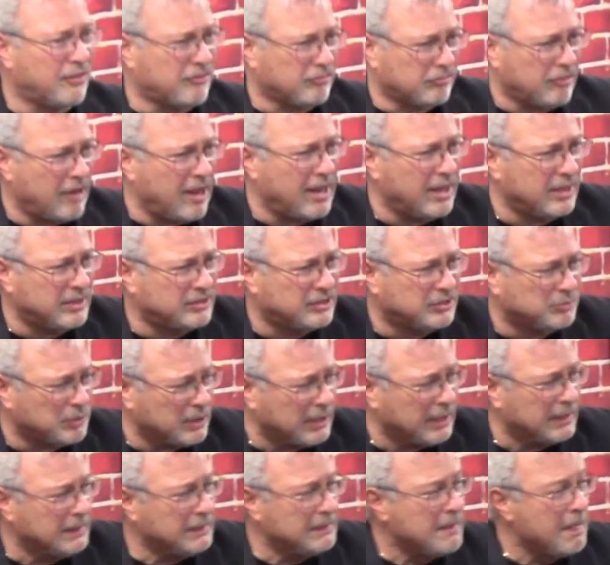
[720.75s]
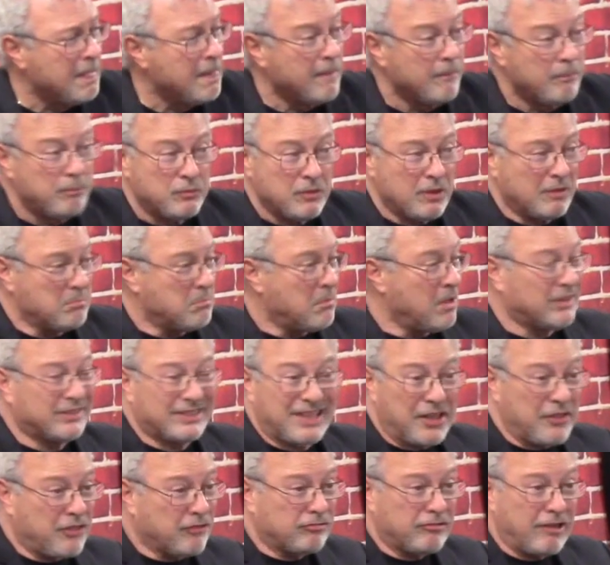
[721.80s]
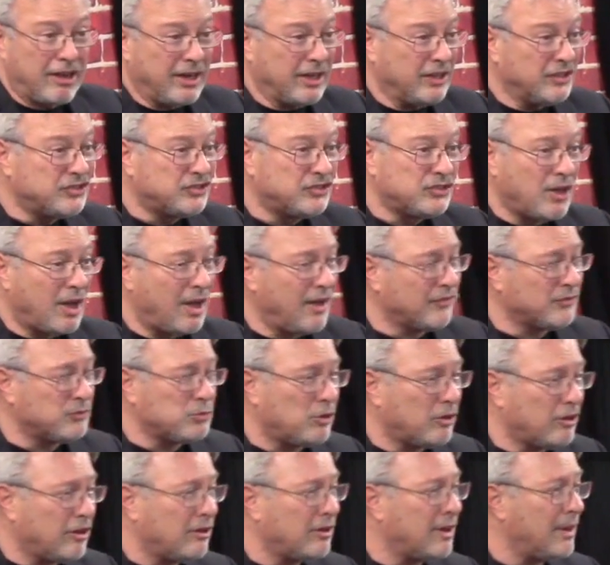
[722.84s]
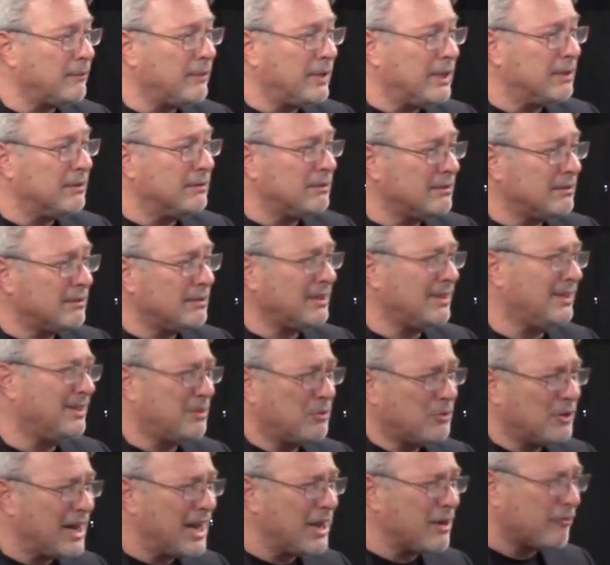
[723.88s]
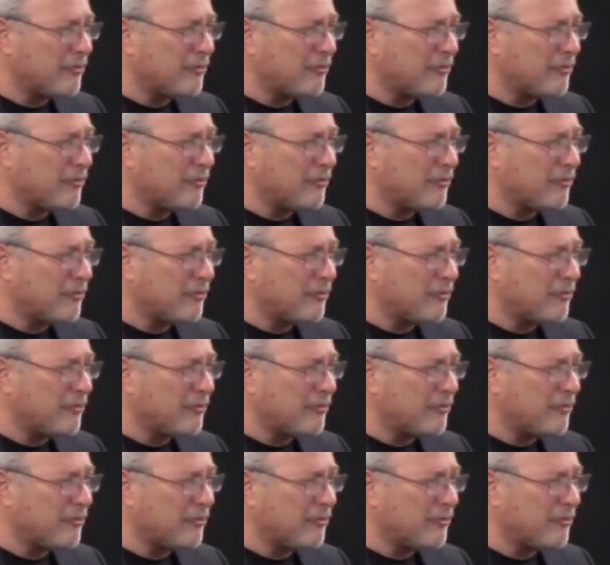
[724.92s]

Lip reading: threads, we multi-threading software. I mean, you know, when I